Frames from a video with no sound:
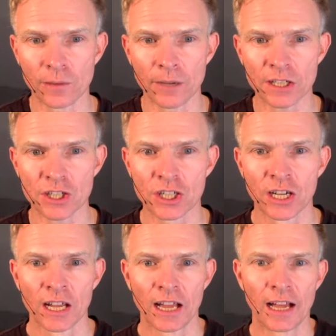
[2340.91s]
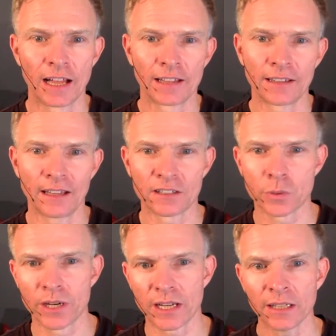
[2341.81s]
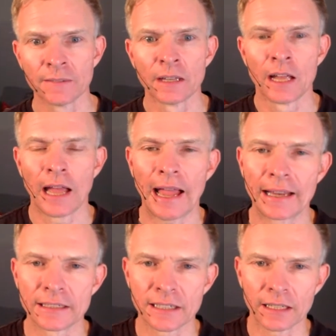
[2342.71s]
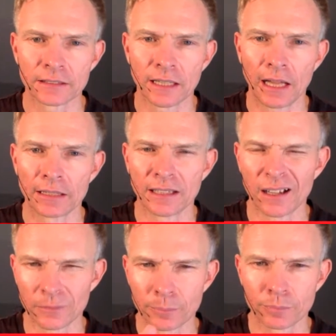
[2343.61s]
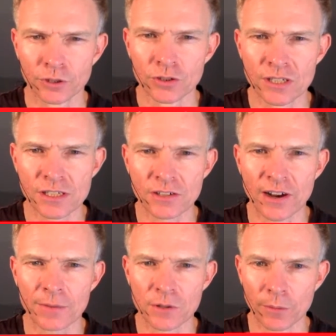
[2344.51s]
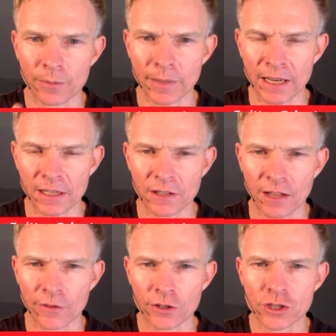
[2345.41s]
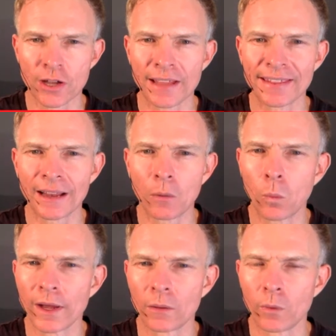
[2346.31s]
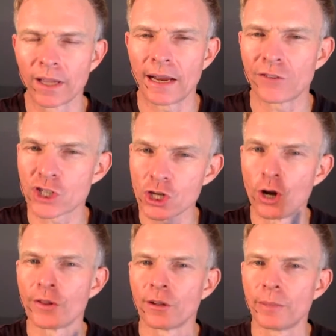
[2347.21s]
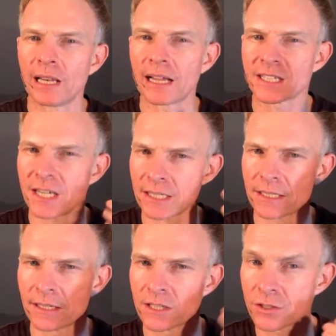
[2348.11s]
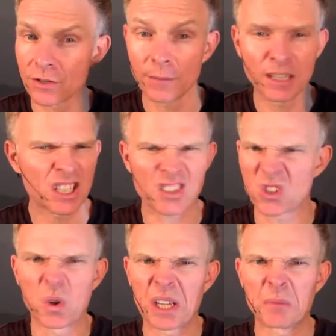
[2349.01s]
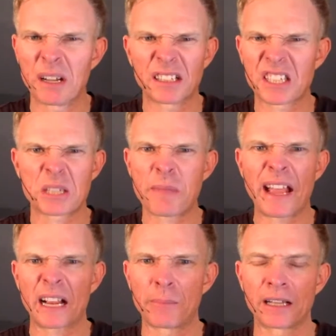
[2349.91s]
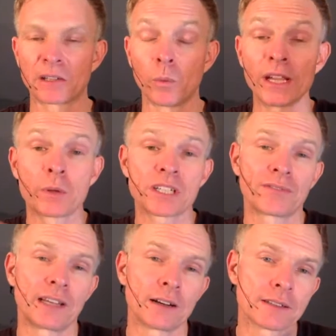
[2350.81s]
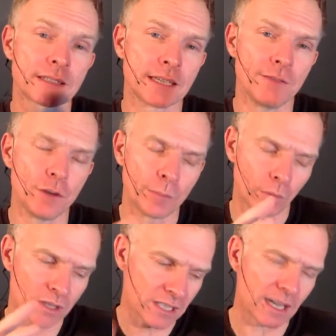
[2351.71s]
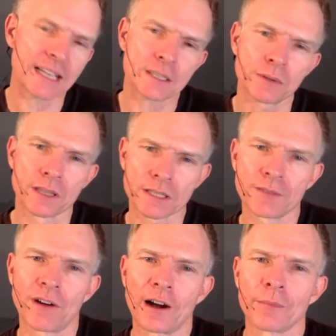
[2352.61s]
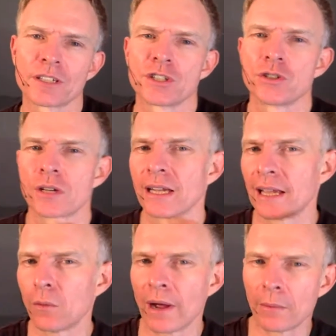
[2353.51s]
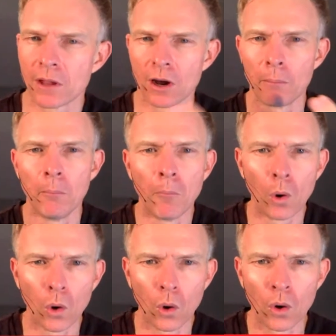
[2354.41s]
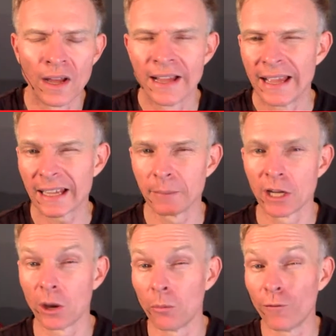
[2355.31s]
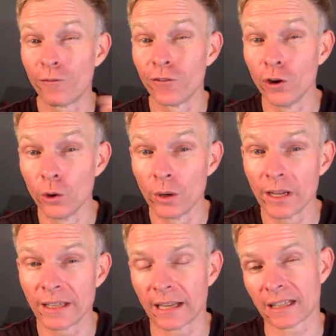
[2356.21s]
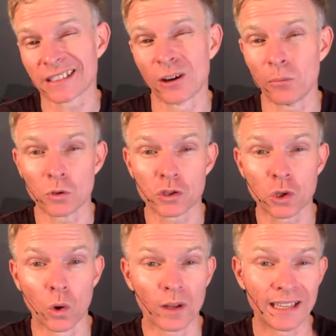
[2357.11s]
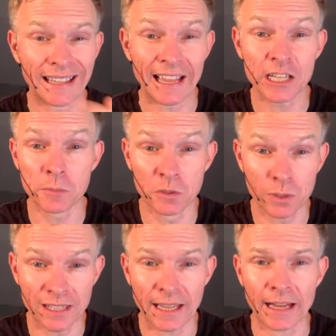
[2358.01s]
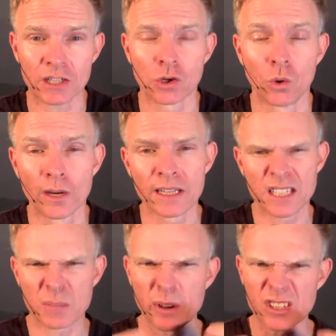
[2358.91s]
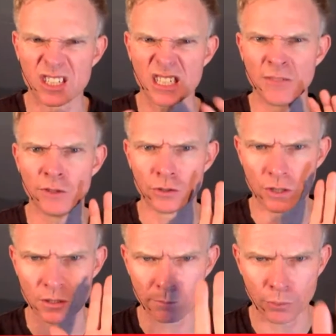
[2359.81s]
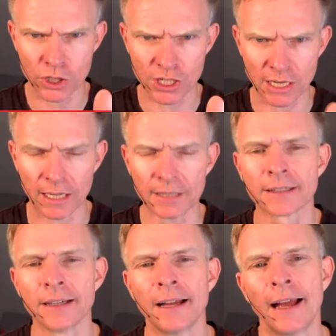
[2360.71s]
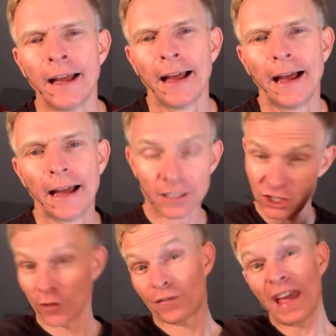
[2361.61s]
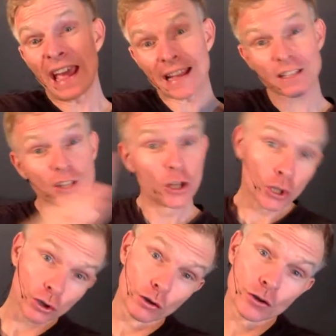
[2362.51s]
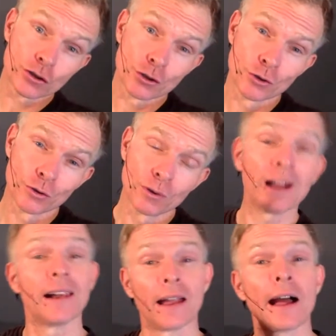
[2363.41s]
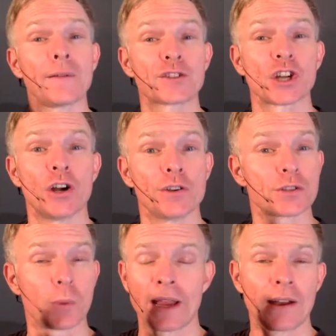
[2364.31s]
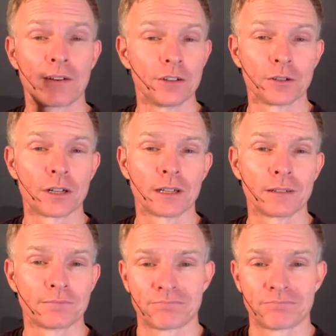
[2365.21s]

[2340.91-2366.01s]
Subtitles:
much, Twitter. And I'll use Instagram as well, but mainly those two. And then we're going to have a show that'll be like Chester streaming, just talking about smack about the week, which I've done on TV. But what's nice in this environment is you can get away with a lot more. It can be a lot more fluid. There gets a lot more engagement with the actual audience as opposed to TV. You just push it out. So that through to live shows where you can